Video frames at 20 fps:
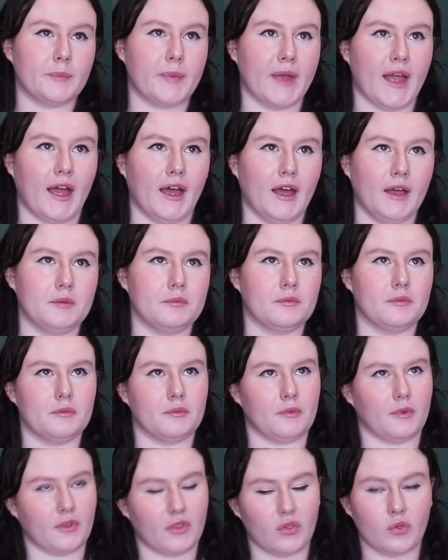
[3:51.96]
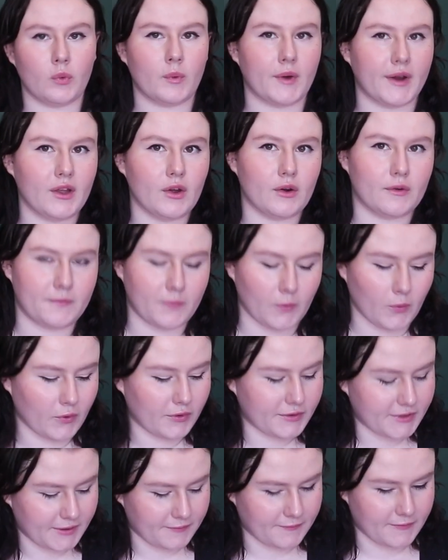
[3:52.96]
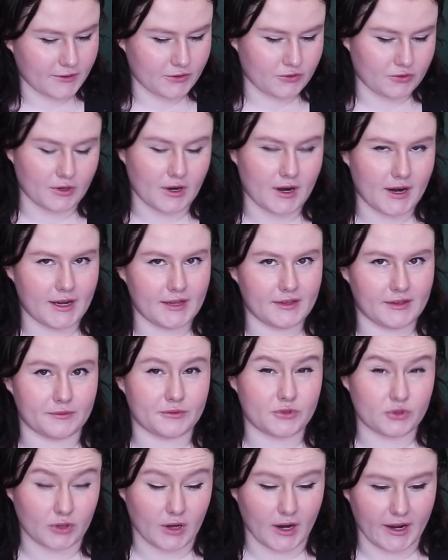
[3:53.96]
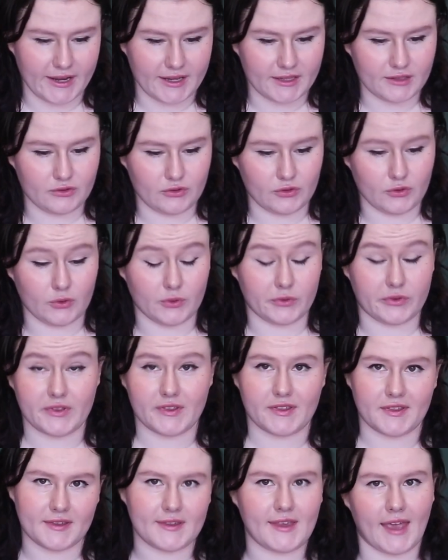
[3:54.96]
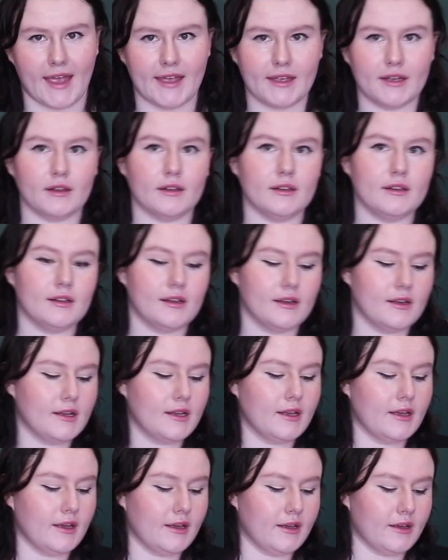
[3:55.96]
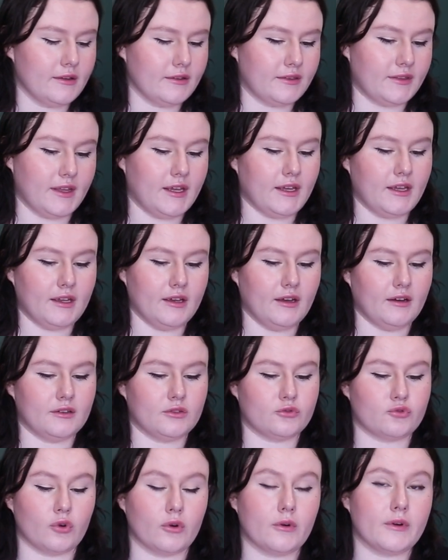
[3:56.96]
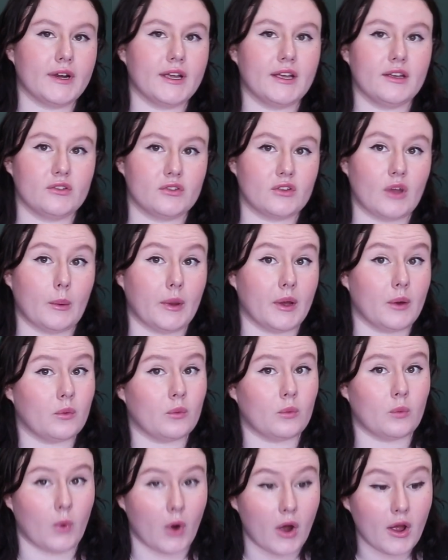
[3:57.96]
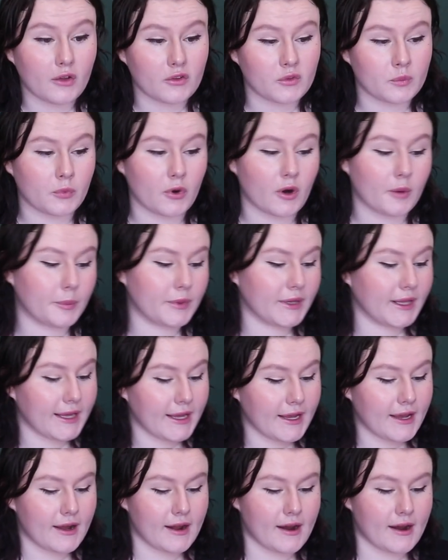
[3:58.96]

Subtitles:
about 3 or 4 different tries of trying to scale the drawing so it works properly,